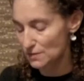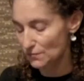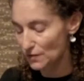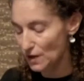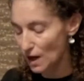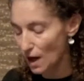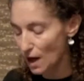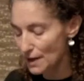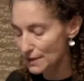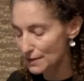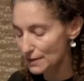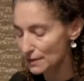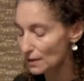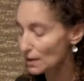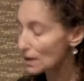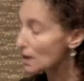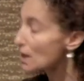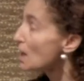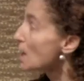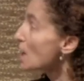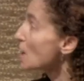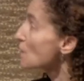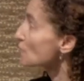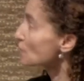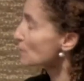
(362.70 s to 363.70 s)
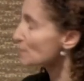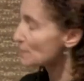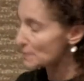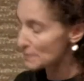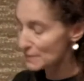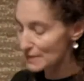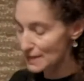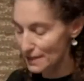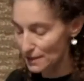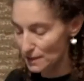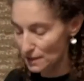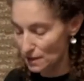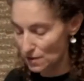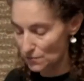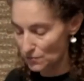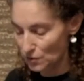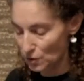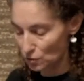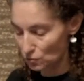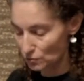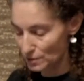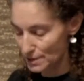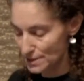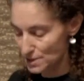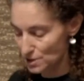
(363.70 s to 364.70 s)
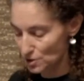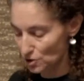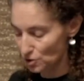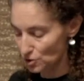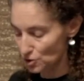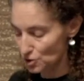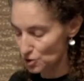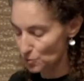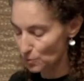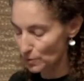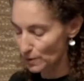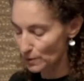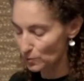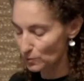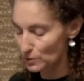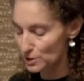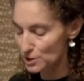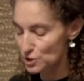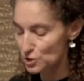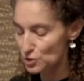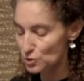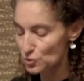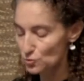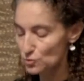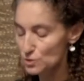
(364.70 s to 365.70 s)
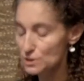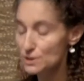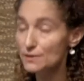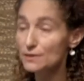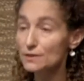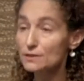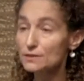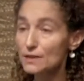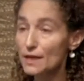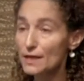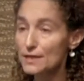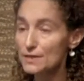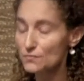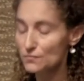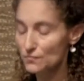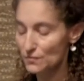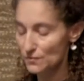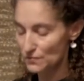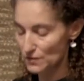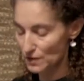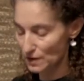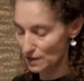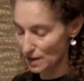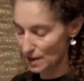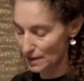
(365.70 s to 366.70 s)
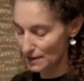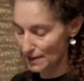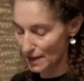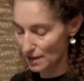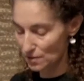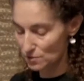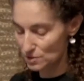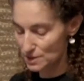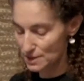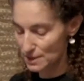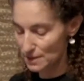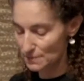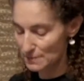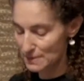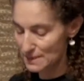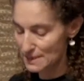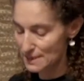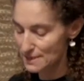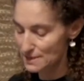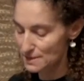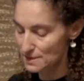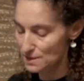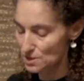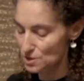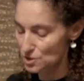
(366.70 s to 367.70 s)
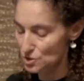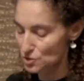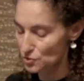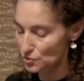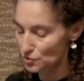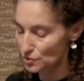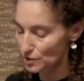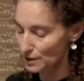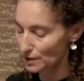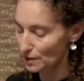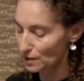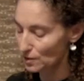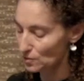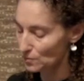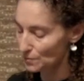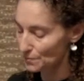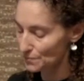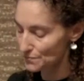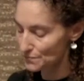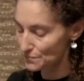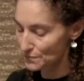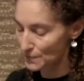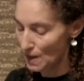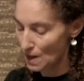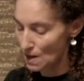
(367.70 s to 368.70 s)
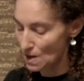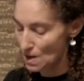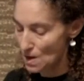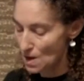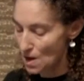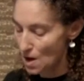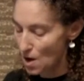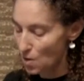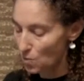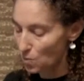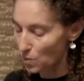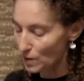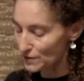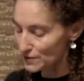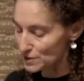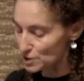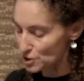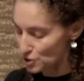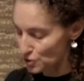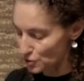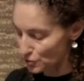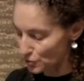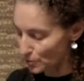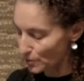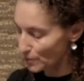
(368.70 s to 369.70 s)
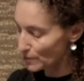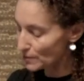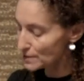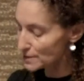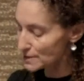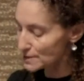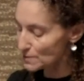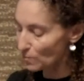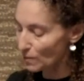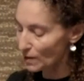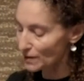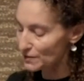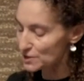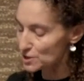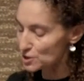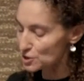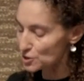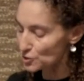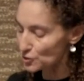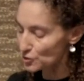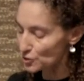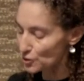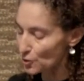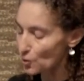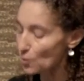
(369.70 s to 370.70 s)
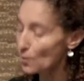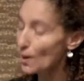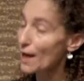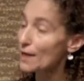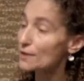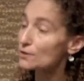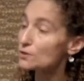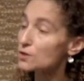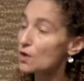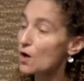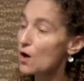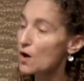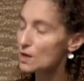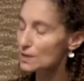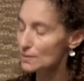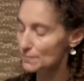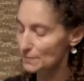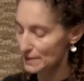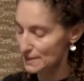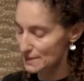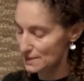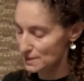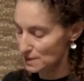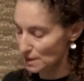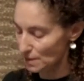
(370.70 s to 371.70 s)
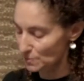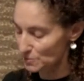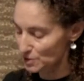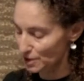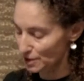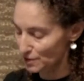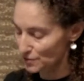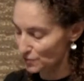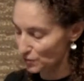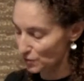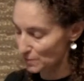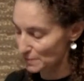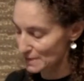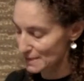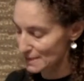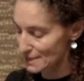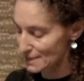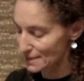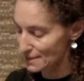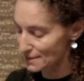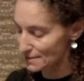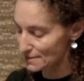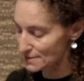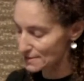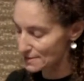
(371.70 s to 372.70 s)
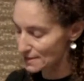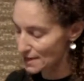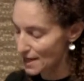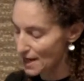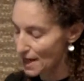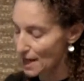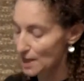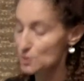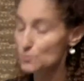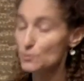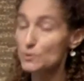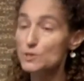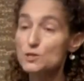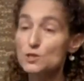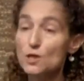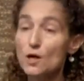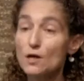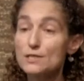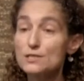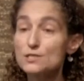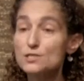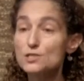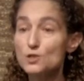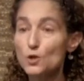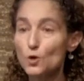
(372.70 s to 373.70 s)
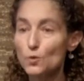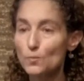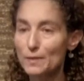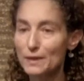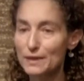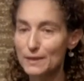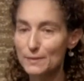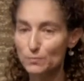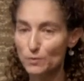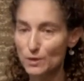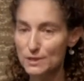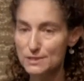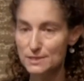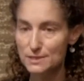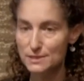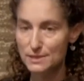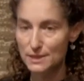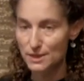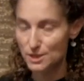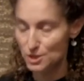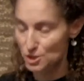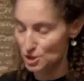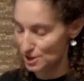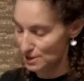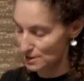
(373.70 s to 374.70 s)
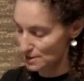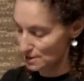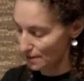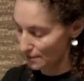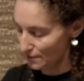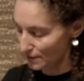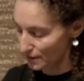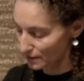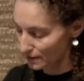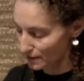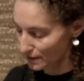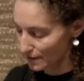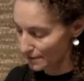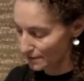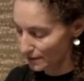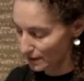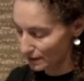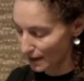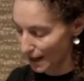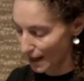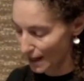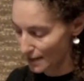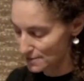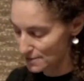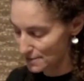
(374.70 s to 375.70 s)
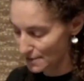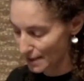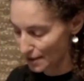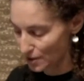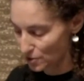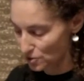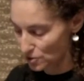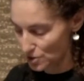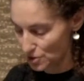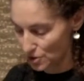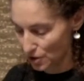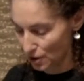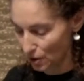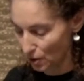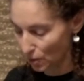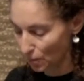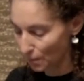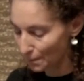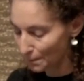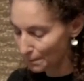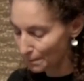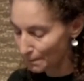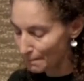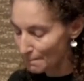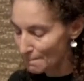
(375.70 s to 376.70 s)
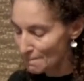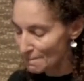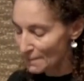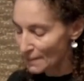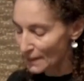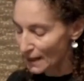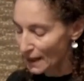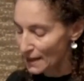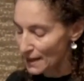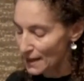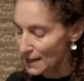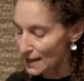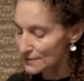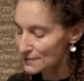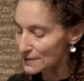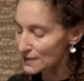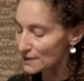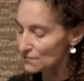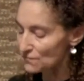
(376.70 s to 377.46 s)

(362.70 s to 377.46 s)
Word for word: of cutting, from the beginning of our research, we were attuned to the life of the cutouts in Matisse's studio. While the studio, while the studio had long been a subject for Matisse, as we saw in so many presentations in the, in the last day or so, in the